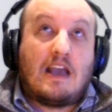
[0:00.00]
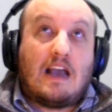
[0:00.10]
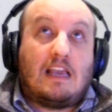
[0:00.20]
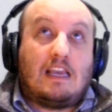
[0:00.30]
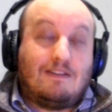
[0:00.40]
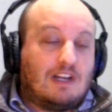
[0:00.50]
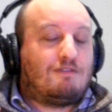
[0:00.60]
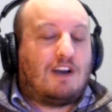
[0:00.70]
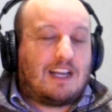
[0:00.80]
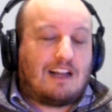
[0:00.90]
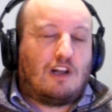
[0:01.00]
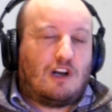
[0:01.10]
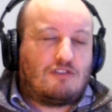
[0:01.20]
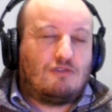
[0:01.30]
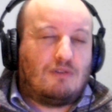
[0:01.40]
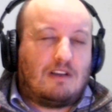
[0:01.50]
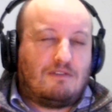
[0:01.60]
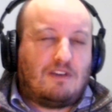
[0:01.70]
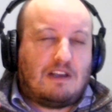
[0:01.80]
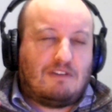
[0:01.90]
even if I got
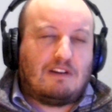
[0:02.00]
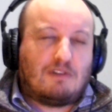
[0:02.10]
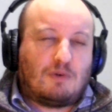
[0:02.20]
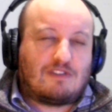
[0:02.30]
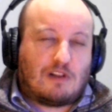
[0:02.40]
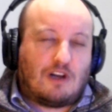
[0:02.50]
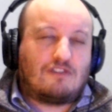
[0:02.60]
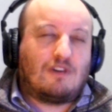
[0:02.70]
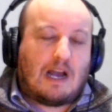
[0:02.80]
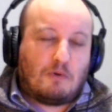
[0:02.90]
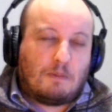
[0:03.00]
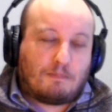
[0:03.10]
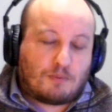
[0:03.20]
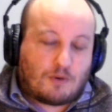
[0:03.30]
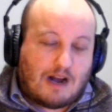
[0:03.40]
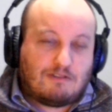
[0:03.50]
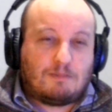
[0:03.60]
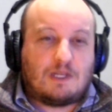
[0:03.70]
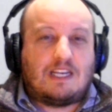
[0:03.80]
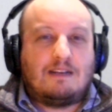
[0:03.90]
lawsuit, even if there was a lawsuit, I would
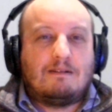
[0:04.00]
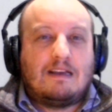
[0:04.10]
probably